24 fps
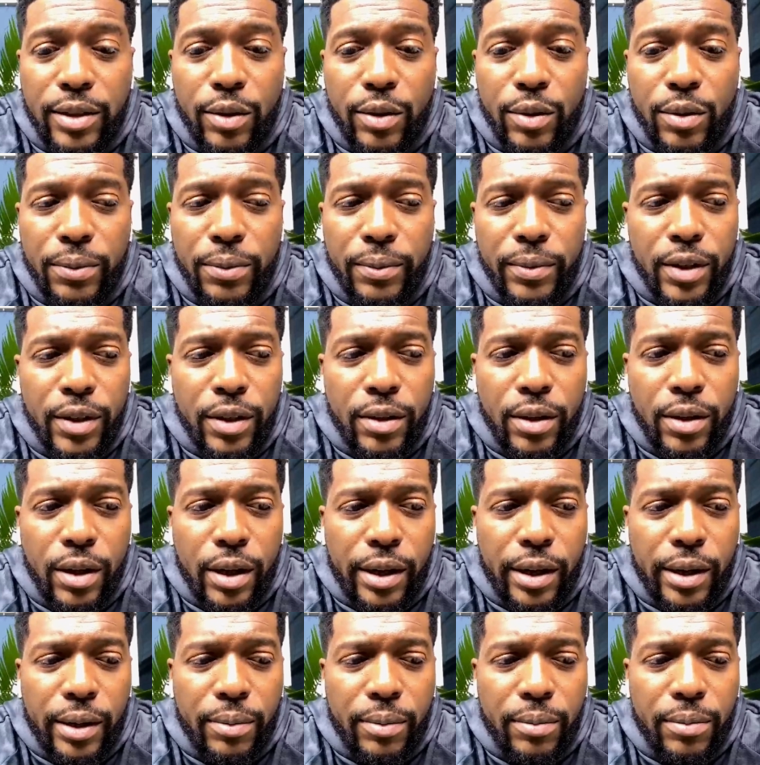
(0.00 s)
So,
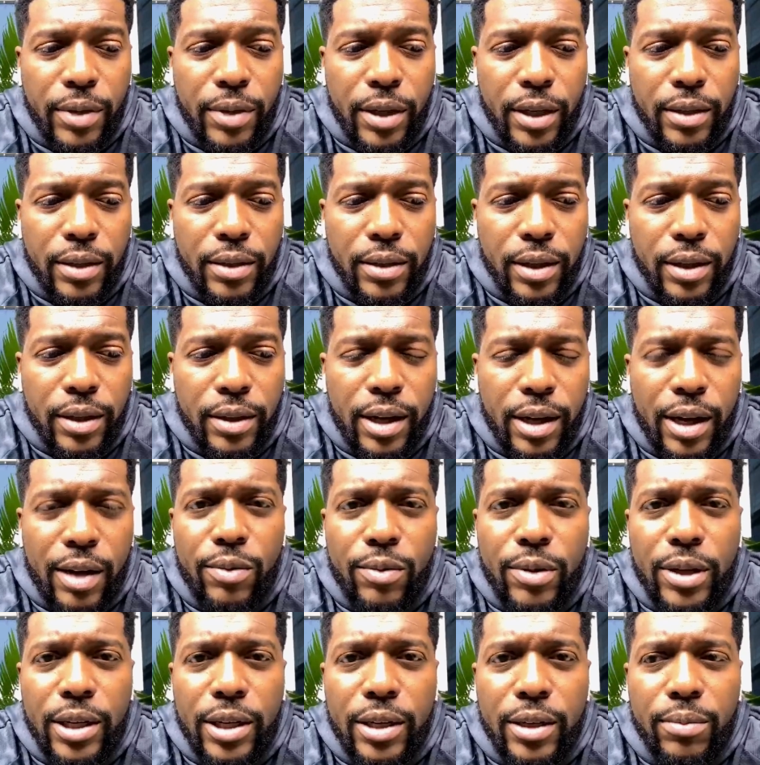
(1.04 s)
um, and and
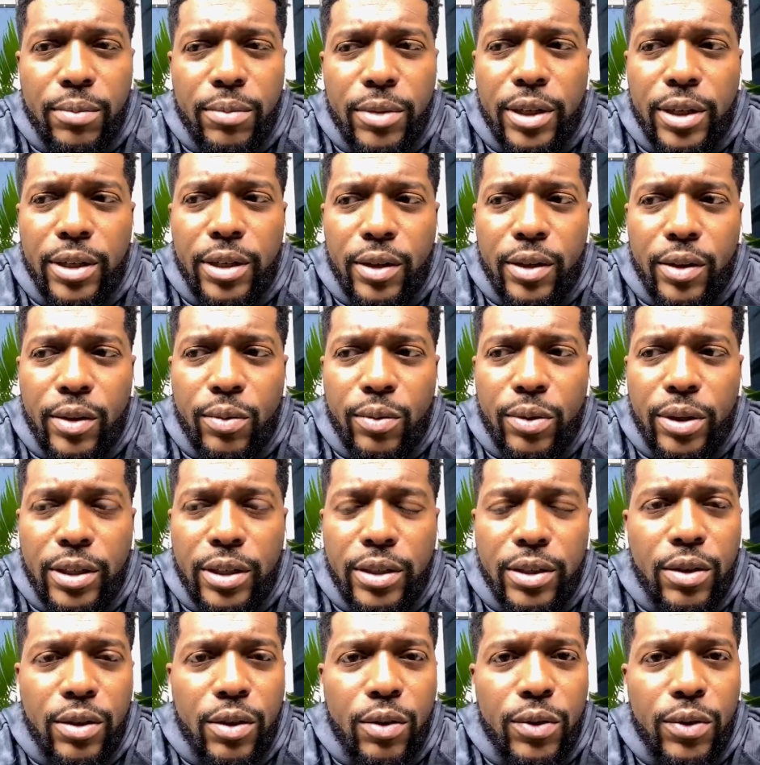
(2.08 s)
that way, and in many other
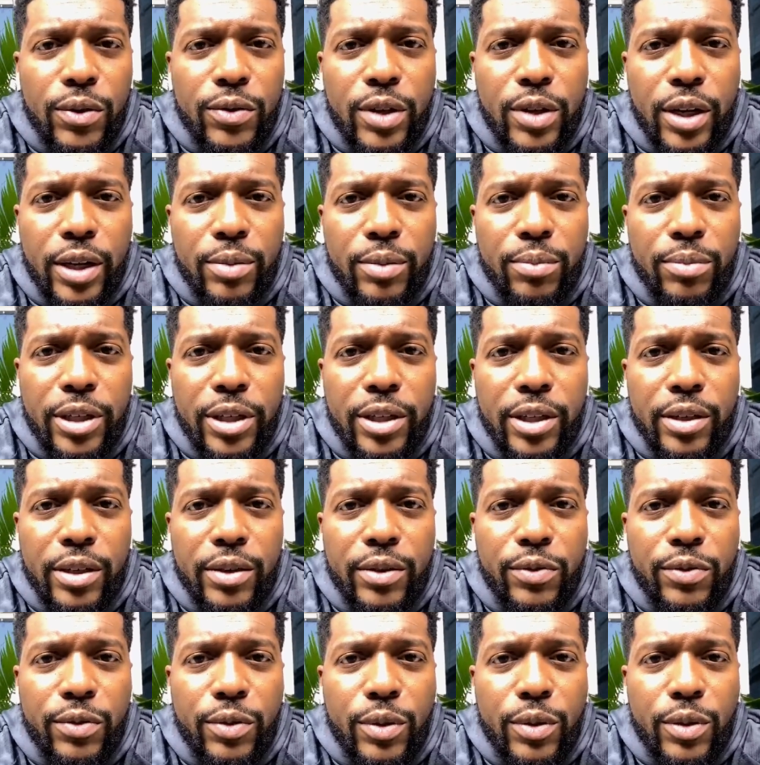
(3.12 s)
ways, you know, we've tried to be
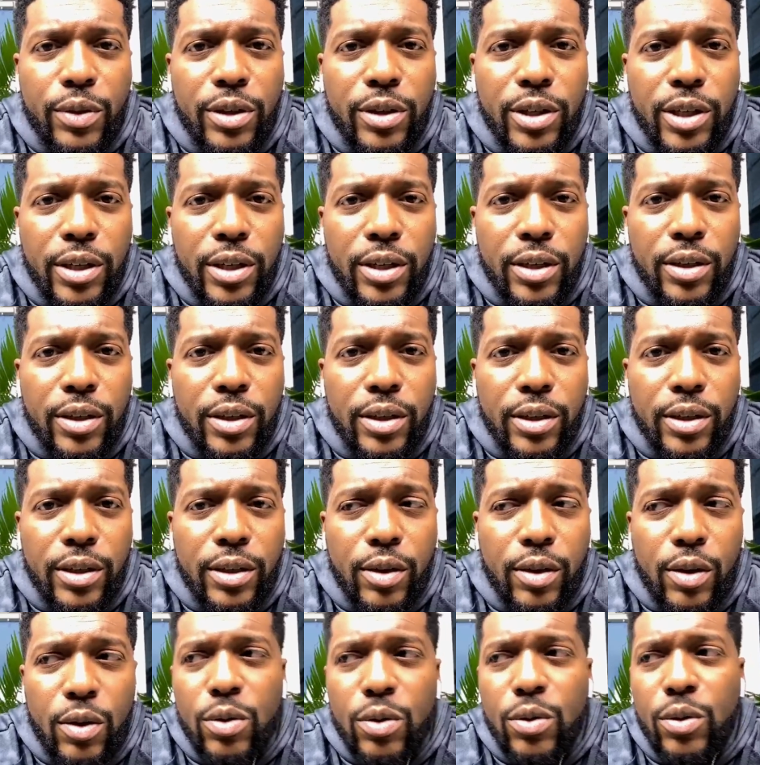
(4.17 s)
there for
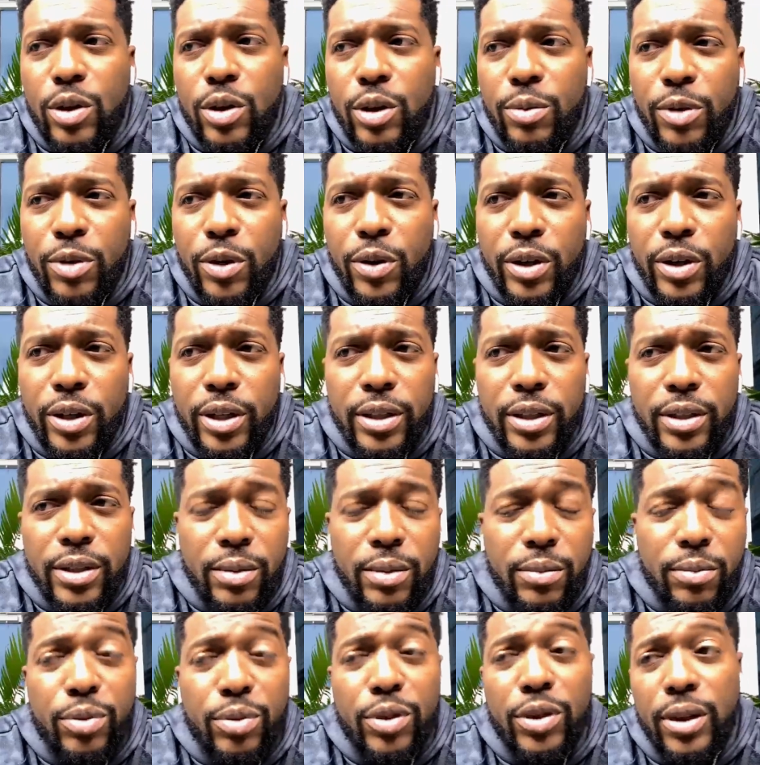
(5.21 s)
the local
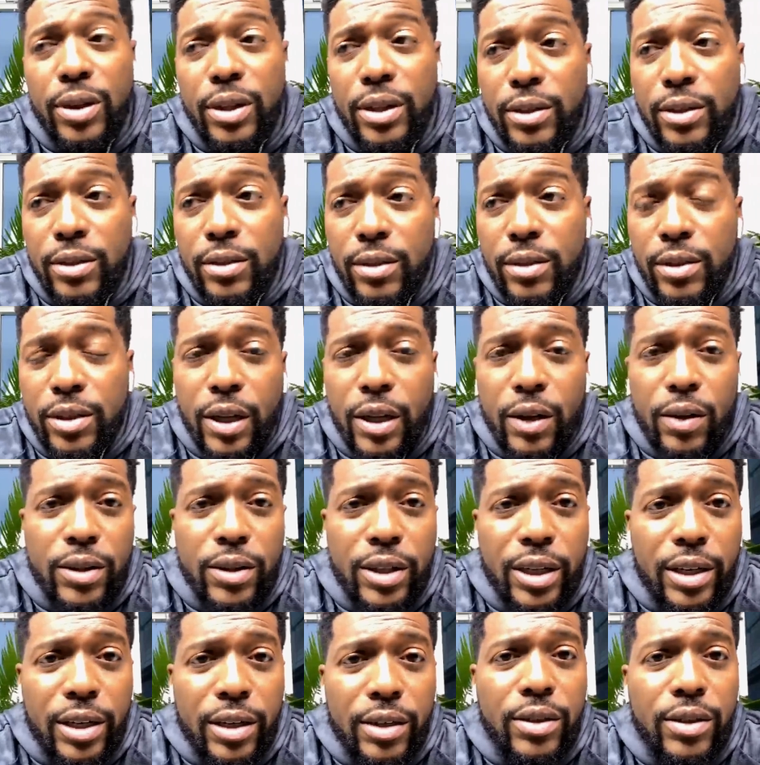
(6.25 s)
communities in Brooklyn. Shout
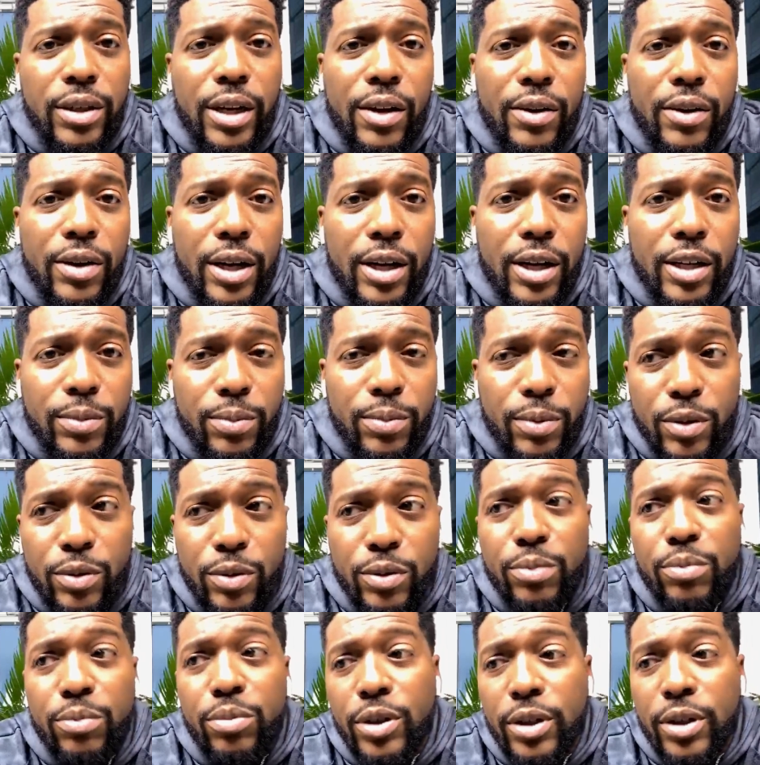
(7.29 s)
out to Kings County
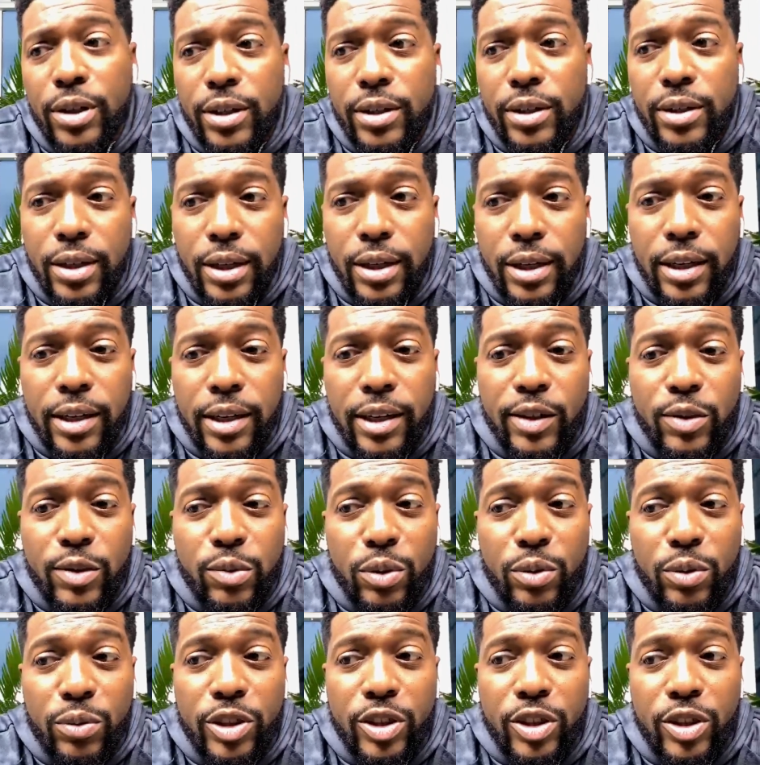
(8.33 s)
Hospital in Brooklyn.
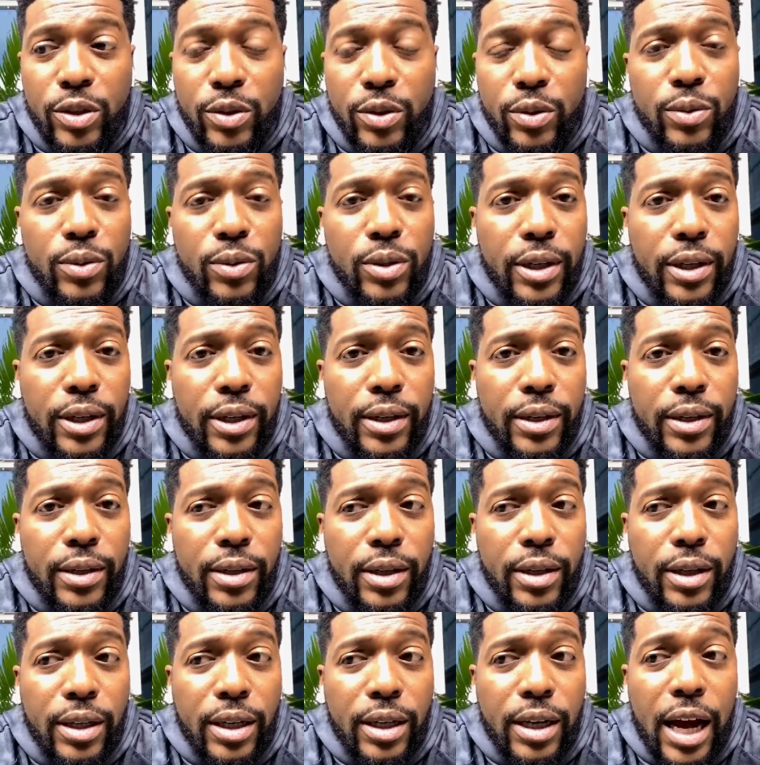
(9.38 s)
That's where we shoot uh,
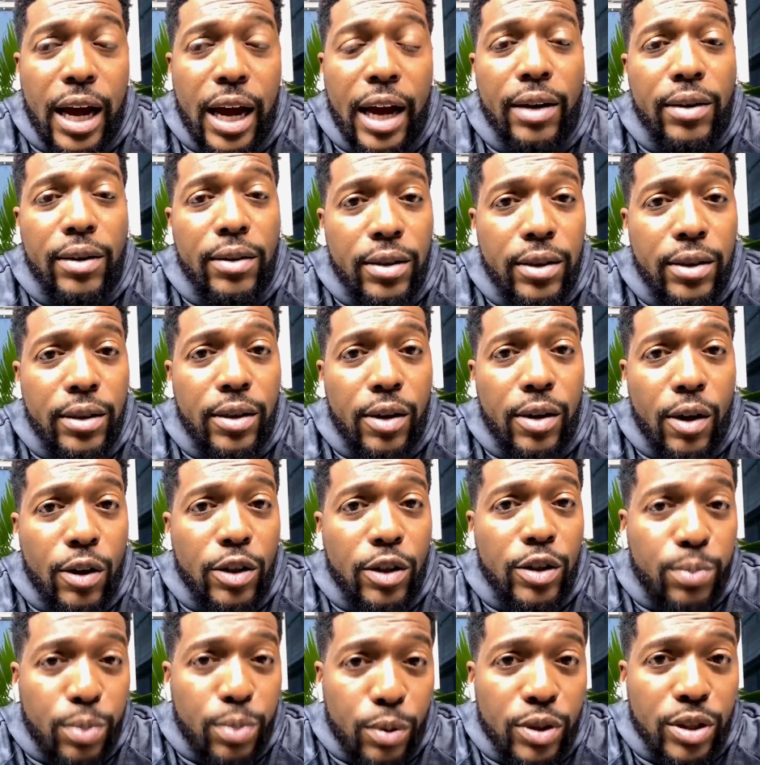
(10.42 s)
mm. a lot, a
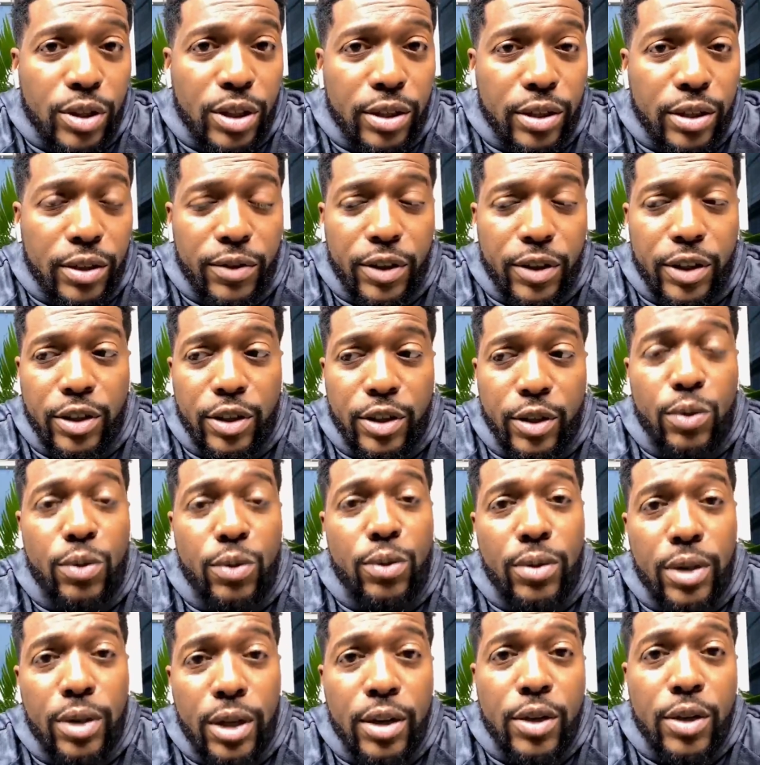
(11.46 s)
large portion of our
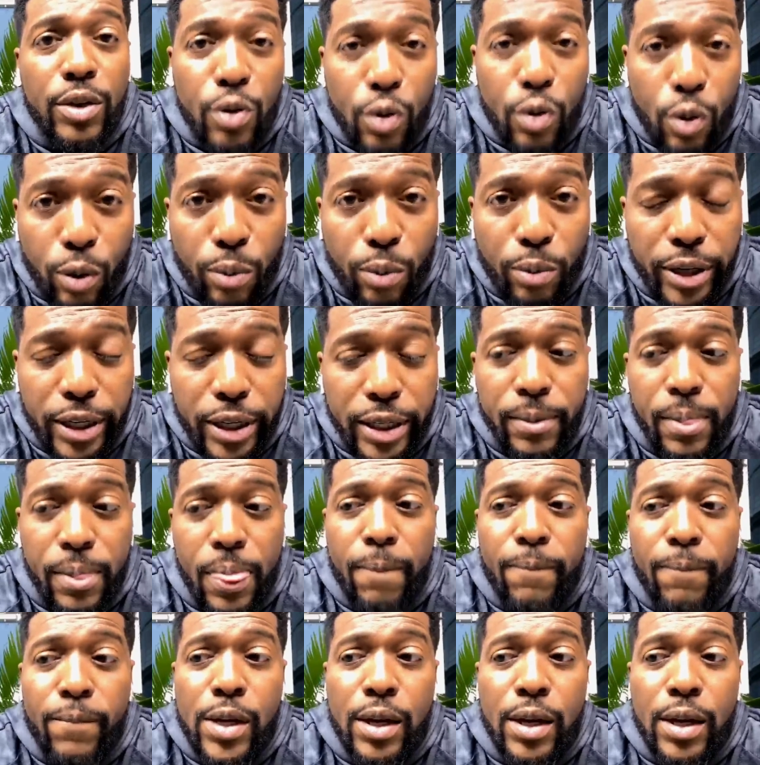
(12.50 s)
show normally.